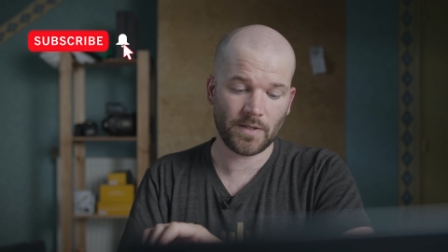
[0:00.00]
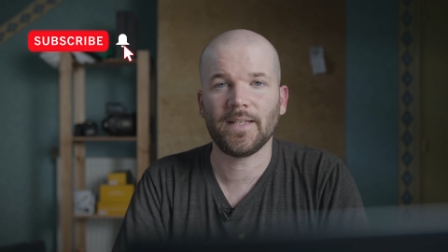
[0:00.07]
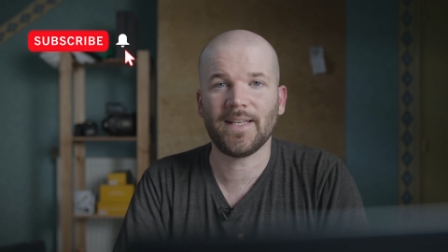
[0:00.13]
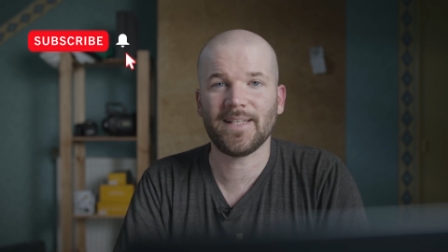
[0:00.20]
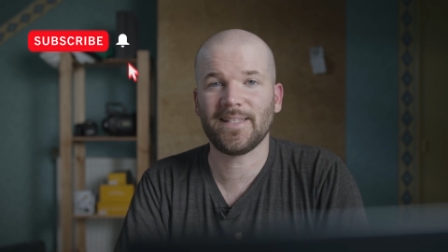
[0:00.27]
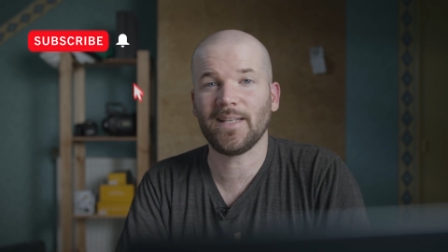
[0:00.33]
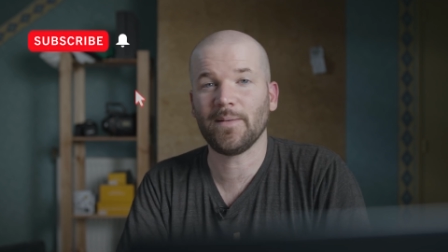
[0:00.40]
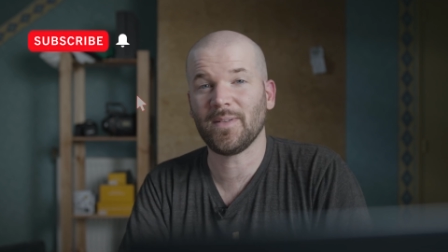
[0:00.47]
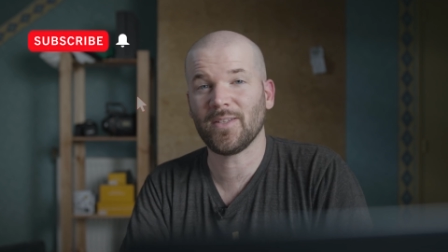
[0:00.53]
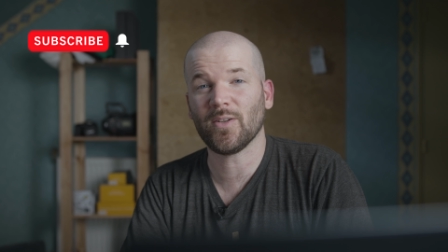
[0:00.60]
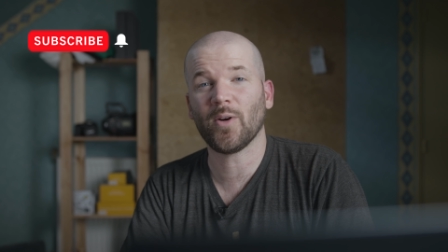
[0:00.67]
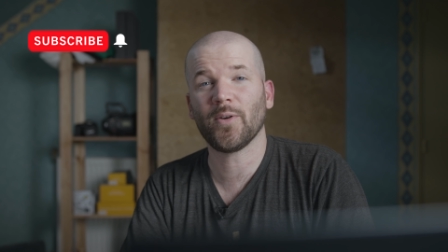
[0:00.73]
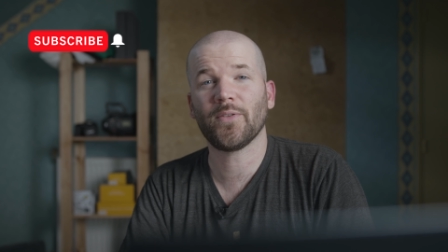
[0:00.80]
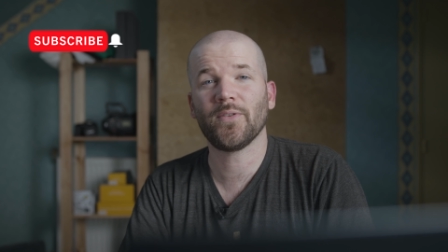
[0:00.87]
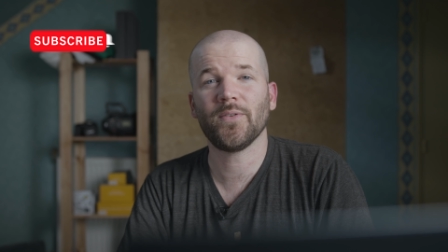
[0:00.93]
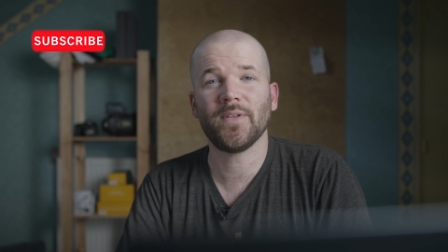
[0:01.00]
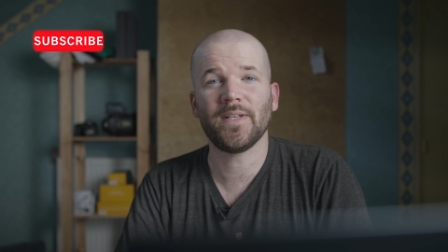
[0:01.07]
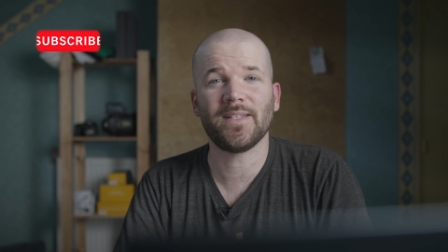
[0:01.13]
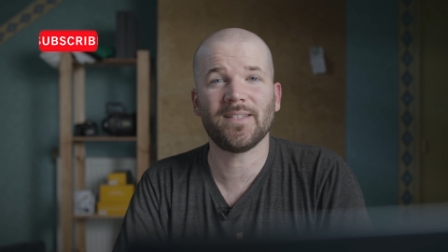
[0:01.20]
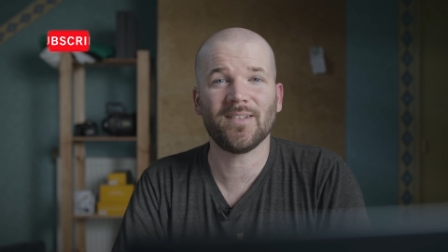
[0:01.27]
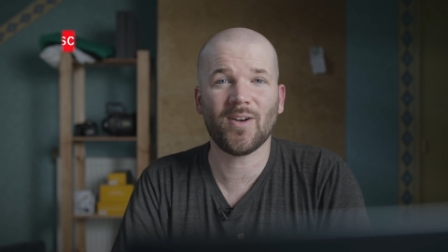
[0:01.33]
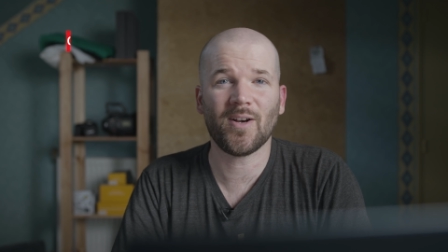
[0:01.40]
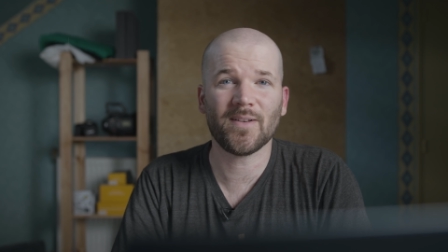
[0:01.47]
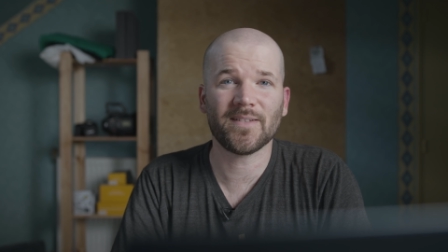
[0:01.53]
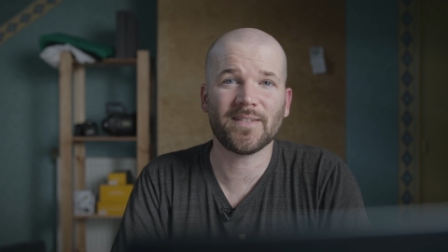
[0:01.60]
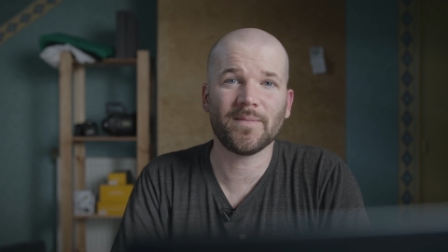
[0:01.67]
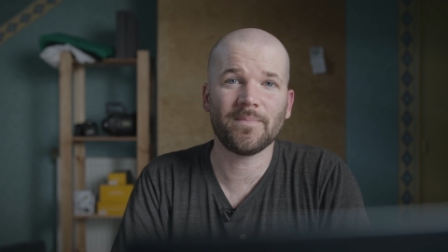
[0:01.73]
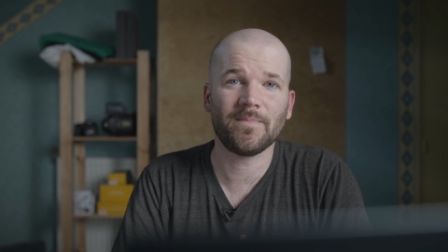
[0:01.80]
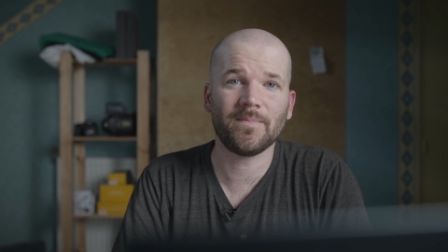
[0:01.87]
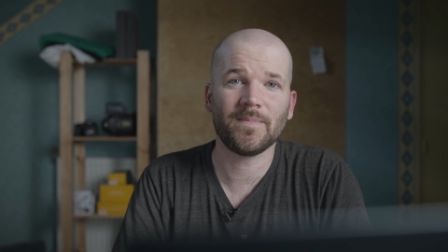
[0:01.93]
His name is Arthur. He's an
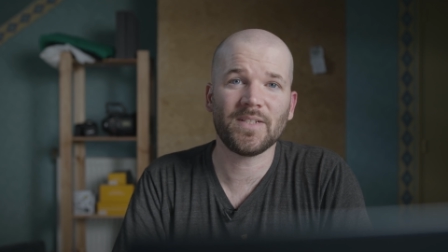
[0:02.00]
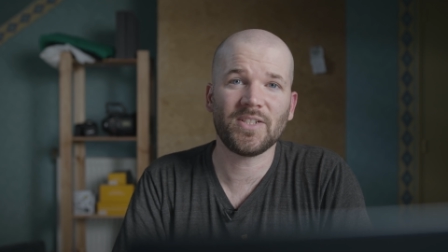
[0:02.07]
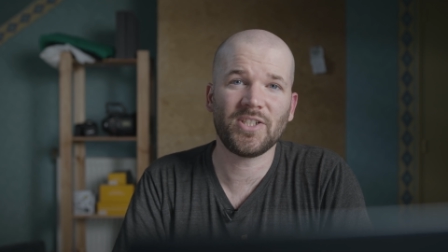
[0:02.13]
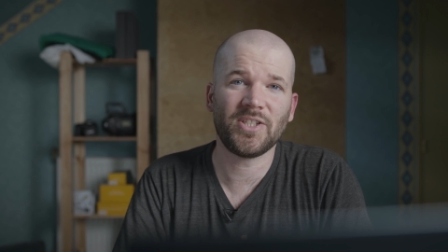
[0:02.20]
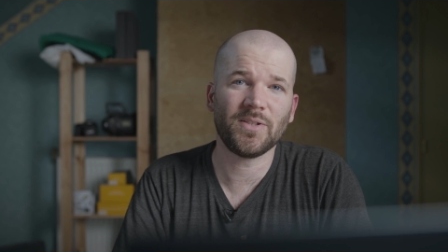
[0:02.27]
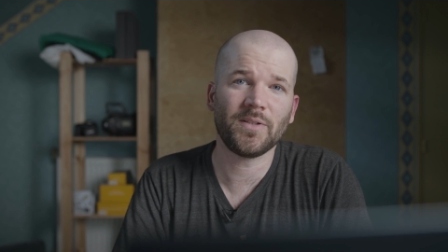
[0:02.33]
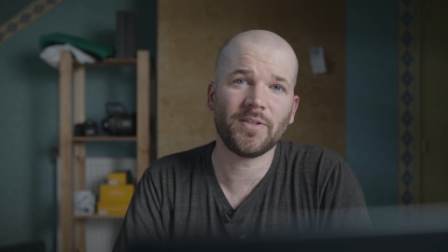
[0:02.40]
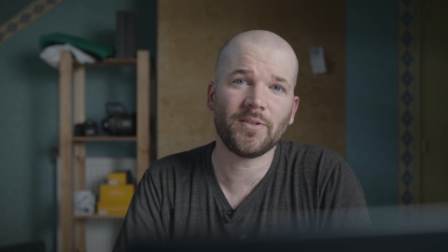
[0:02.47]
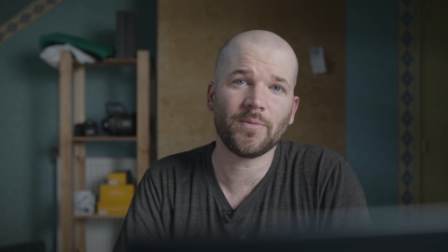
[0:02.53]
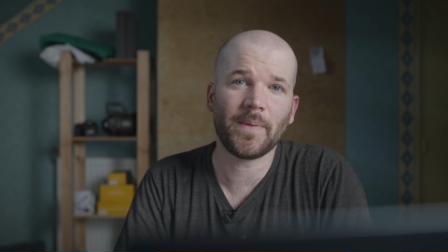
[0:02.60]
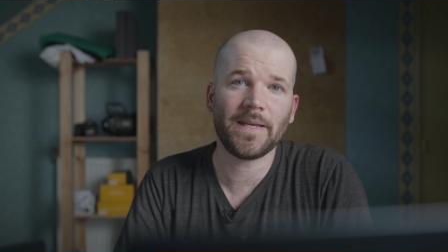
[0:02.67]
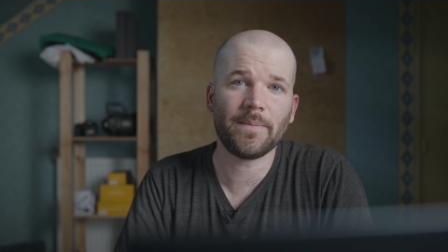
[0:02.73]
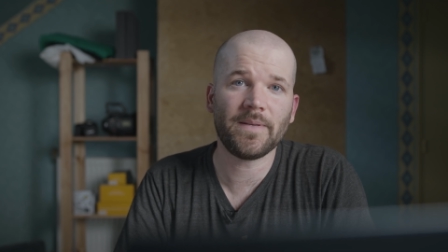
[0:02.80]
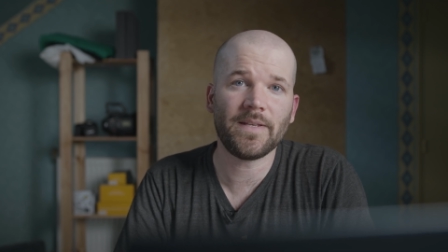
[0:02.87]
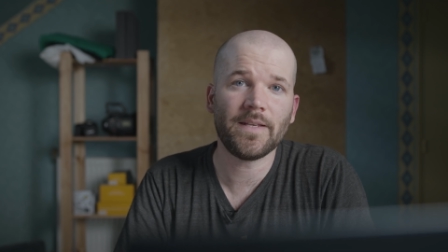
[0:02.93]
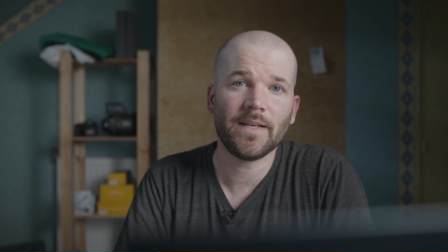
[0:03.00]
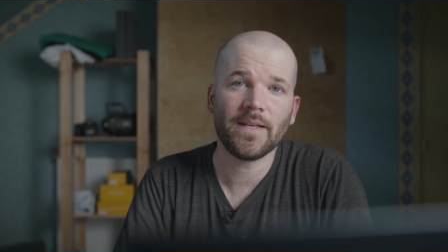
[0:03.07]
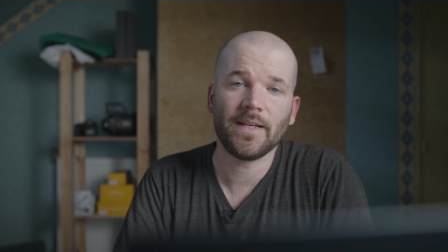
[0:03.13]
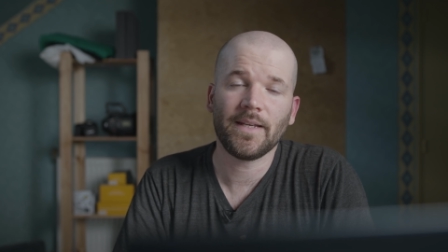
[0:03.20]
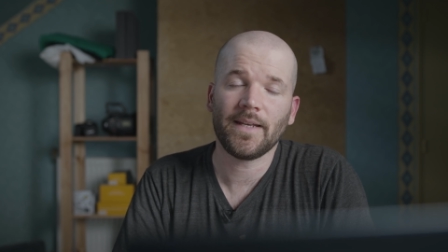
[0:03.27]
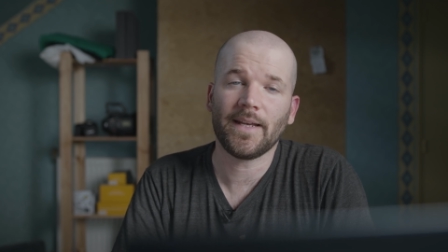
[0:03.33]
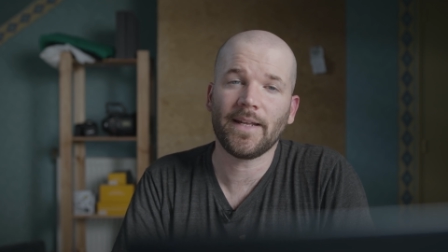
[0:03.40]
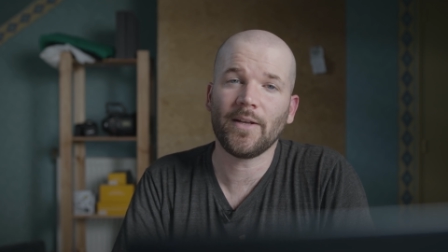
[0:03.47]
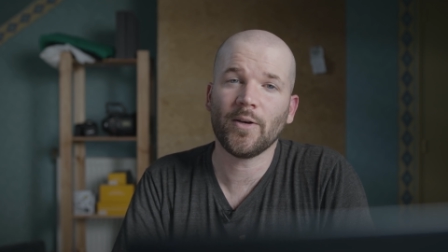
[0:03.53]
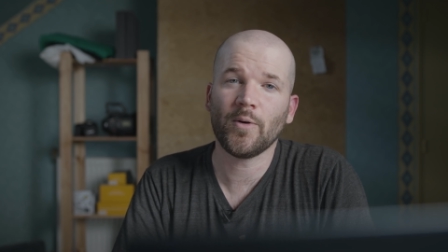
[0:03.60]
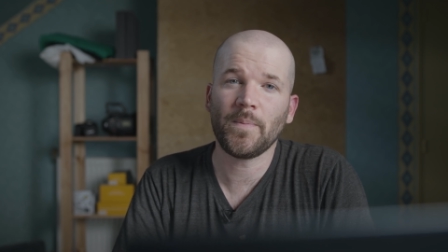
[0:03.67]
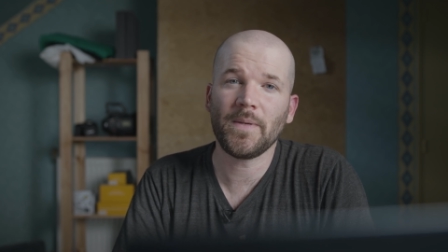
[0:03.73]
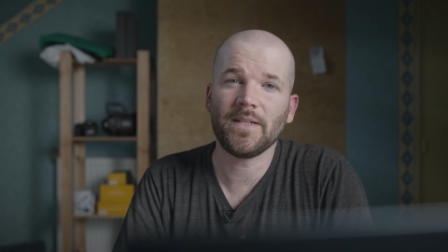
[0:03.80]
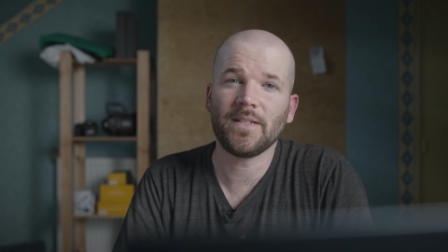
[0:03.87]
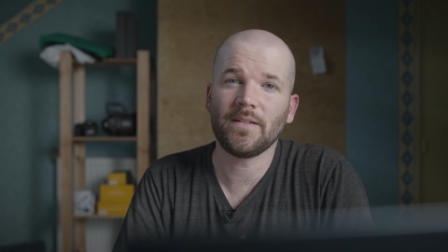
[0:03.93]
awesome, chill little baby, and I
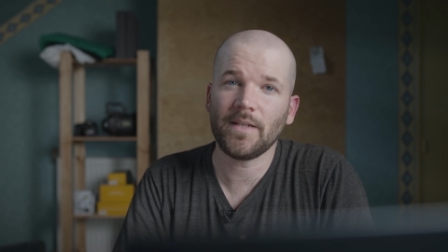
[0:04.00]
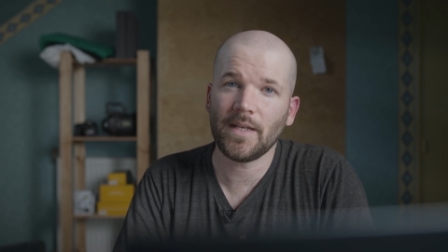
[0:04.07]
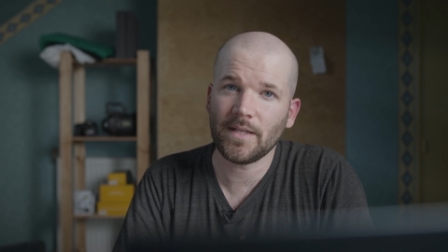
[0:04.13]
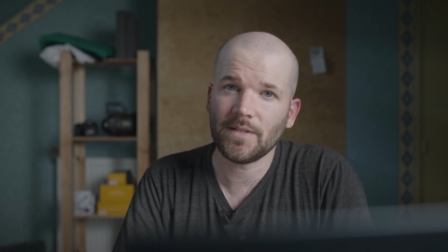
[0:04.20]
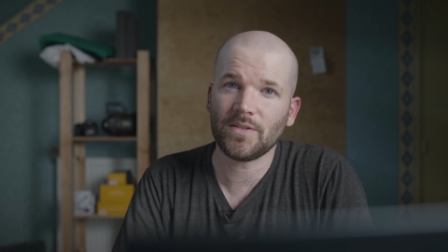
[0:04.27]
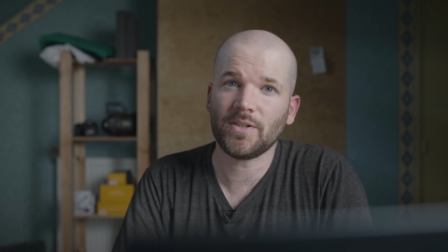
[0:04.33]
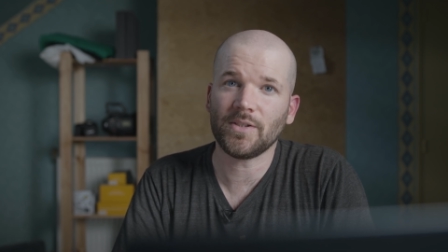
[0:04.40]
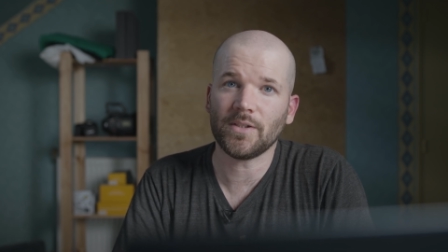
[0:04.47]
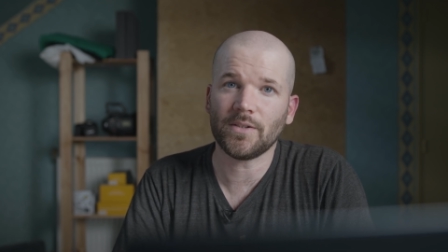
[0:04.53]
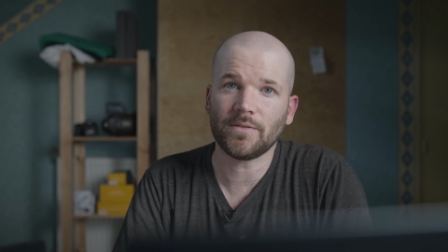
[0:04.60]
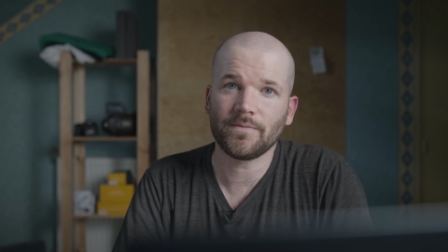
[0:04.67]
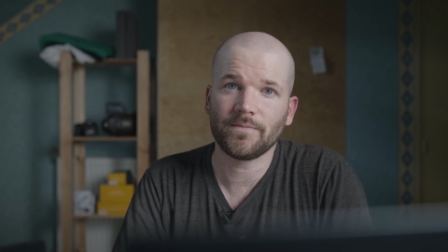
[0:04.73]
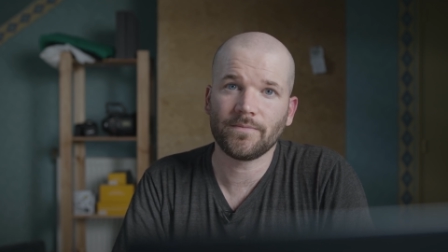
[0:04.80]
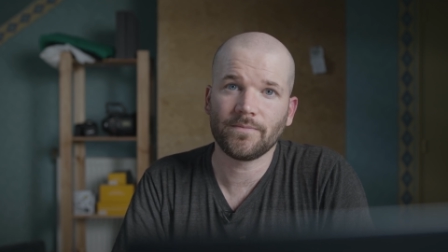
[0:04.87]
hope he stays chill.